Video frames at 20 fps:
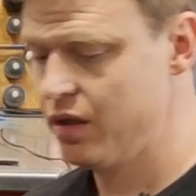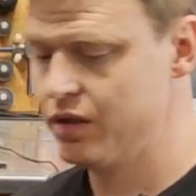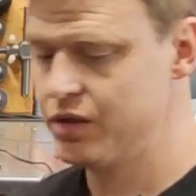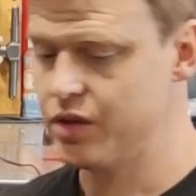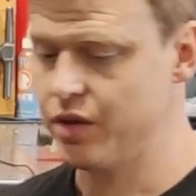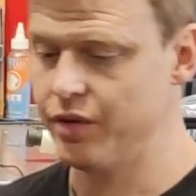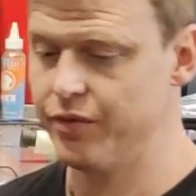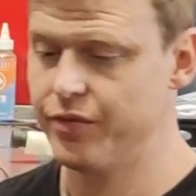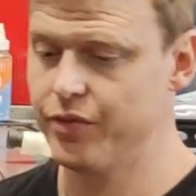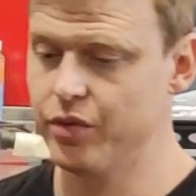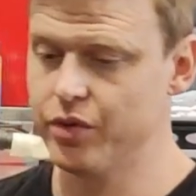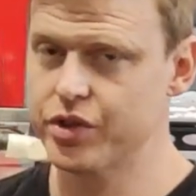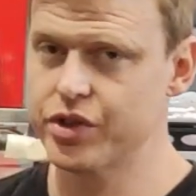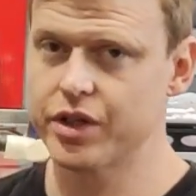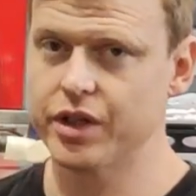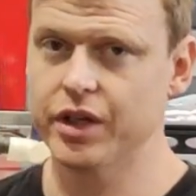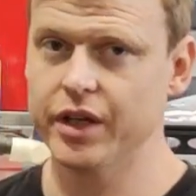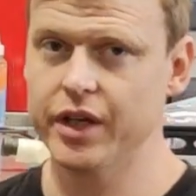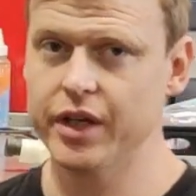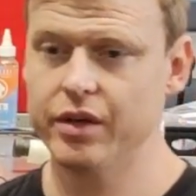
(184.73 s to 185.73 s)
So
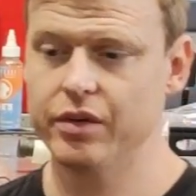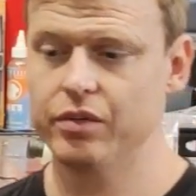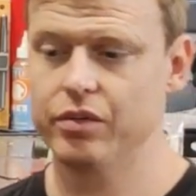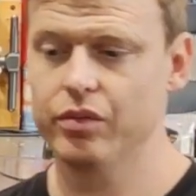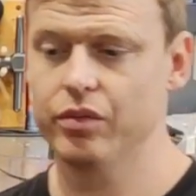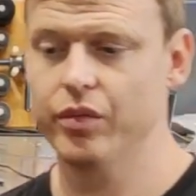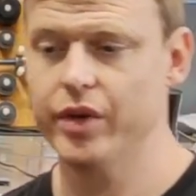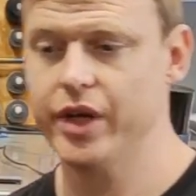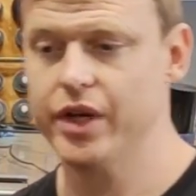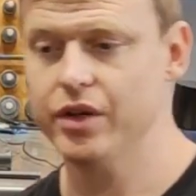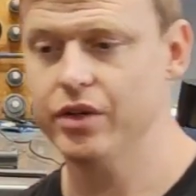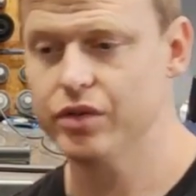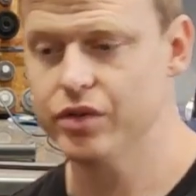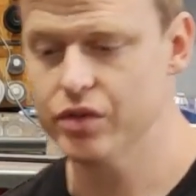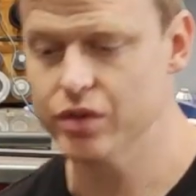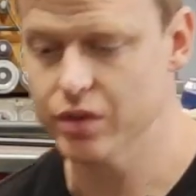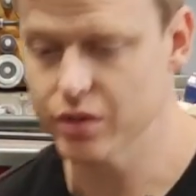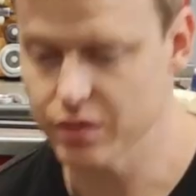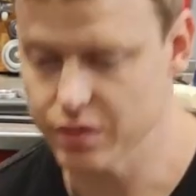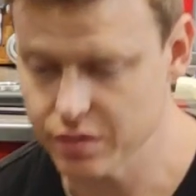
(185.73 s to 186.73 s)
unfortunately, we didn't
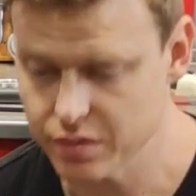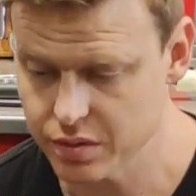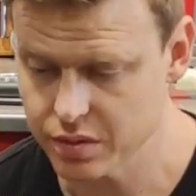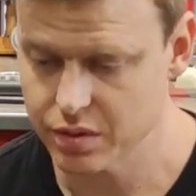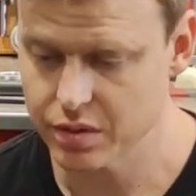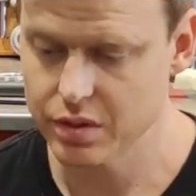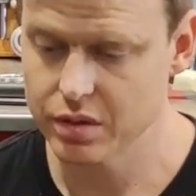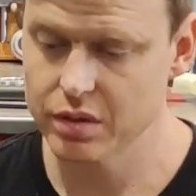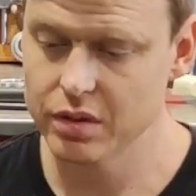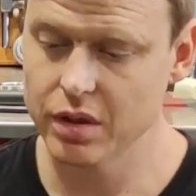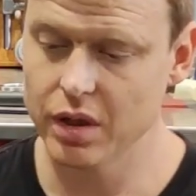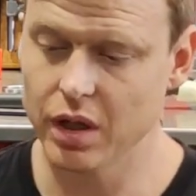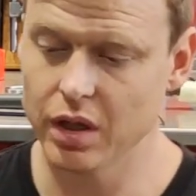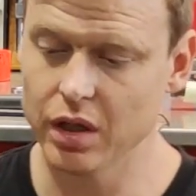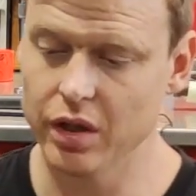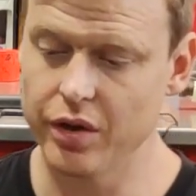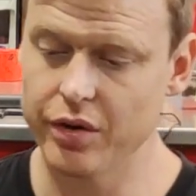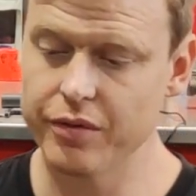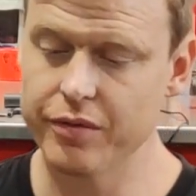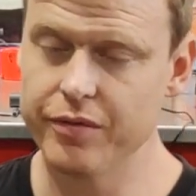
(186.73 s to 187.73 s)
do a
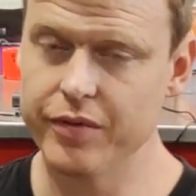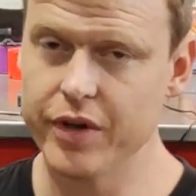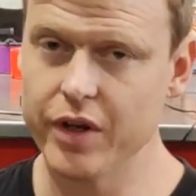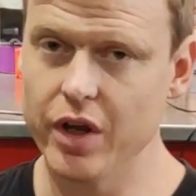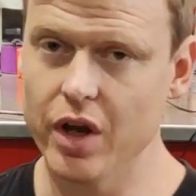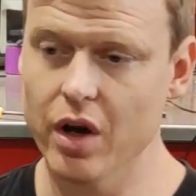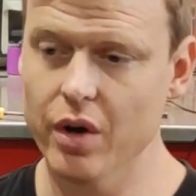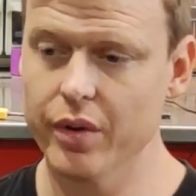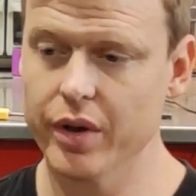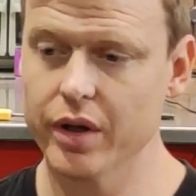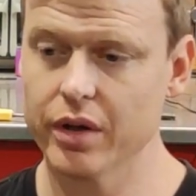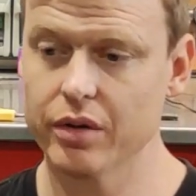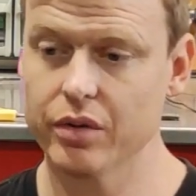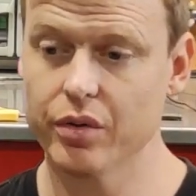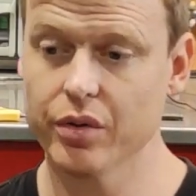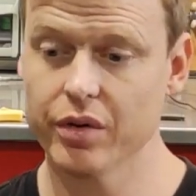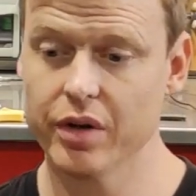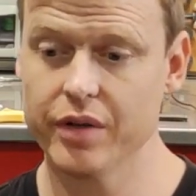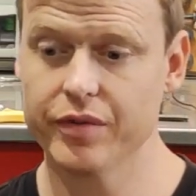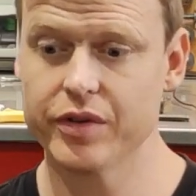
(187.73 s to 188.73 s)
lot of videoing
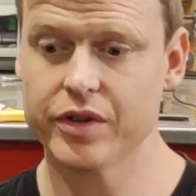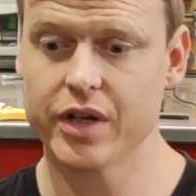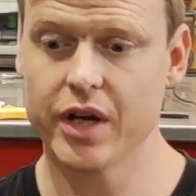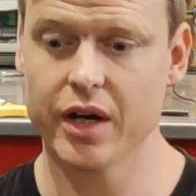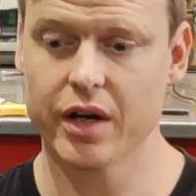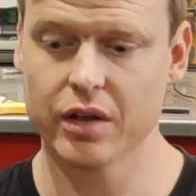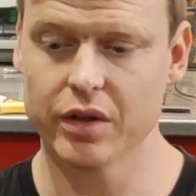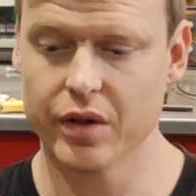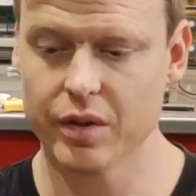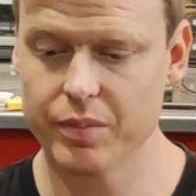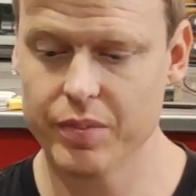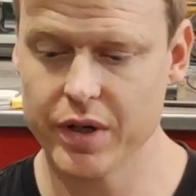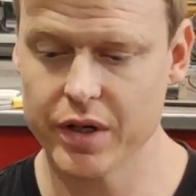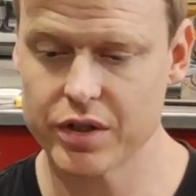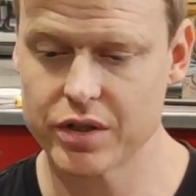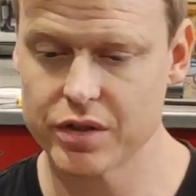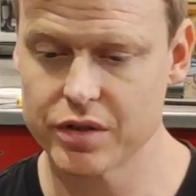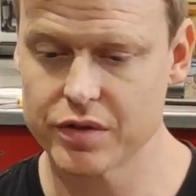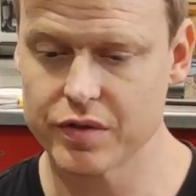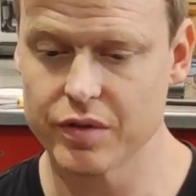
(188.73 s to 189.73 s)
or even take a lot of
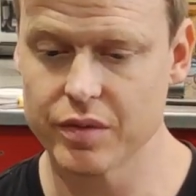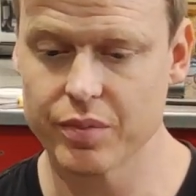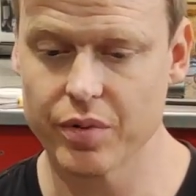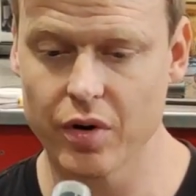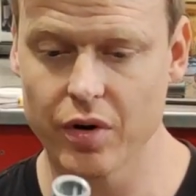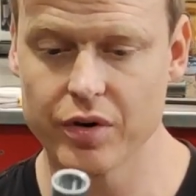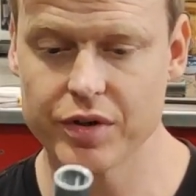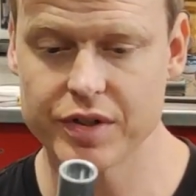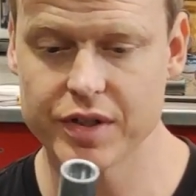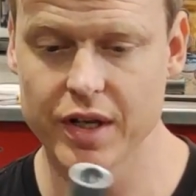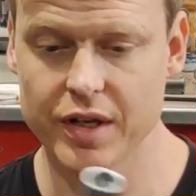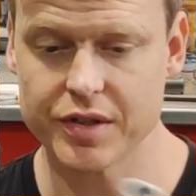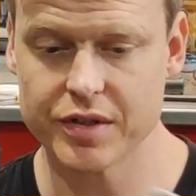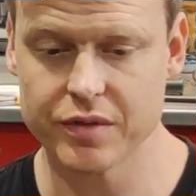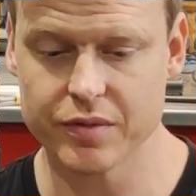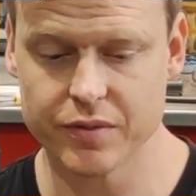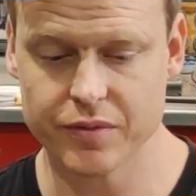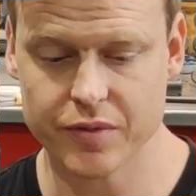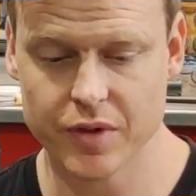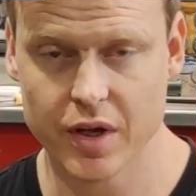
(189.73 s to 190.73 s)
pictures of the process
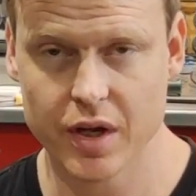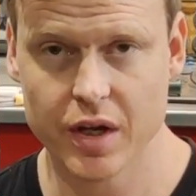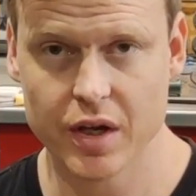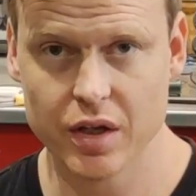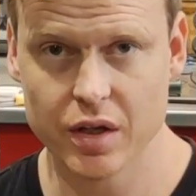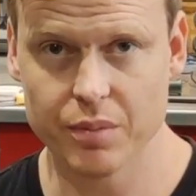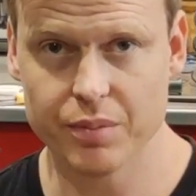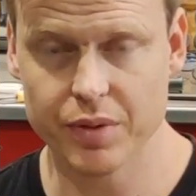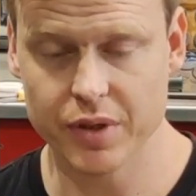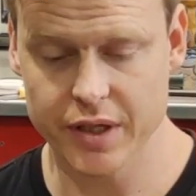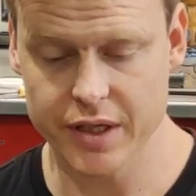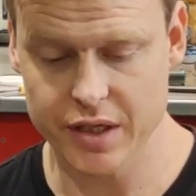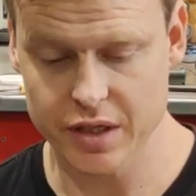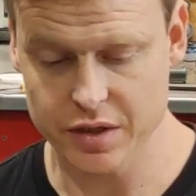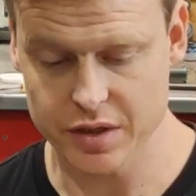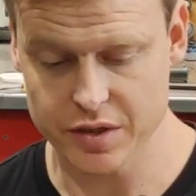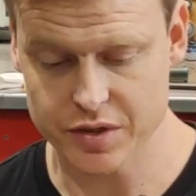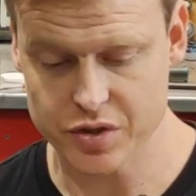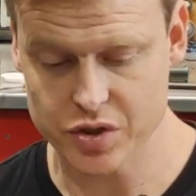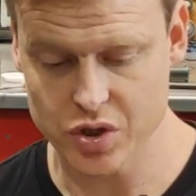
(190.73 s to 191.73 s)
of
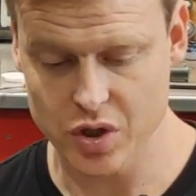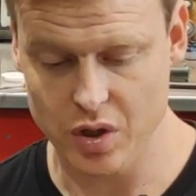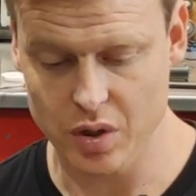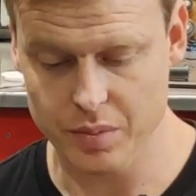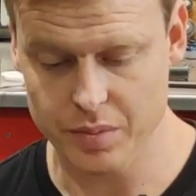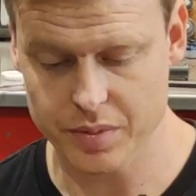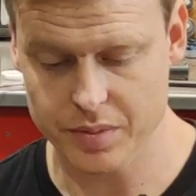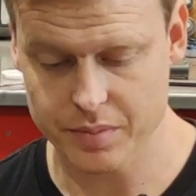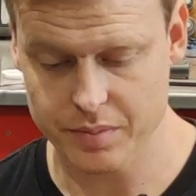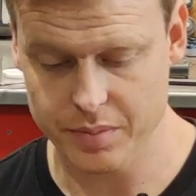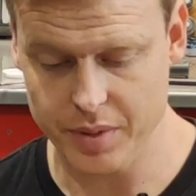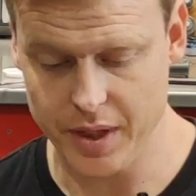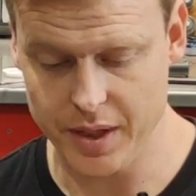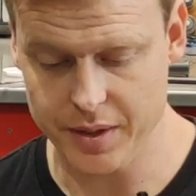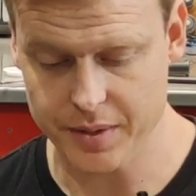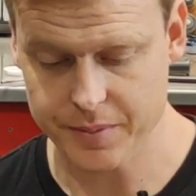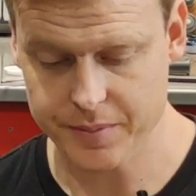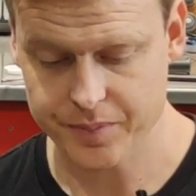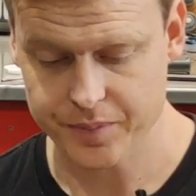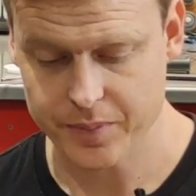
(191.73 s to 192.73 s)
completing this job,
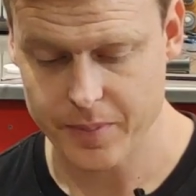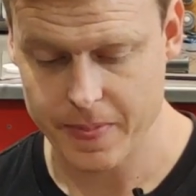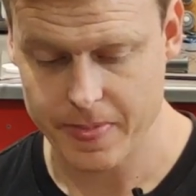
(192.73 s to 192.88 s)
but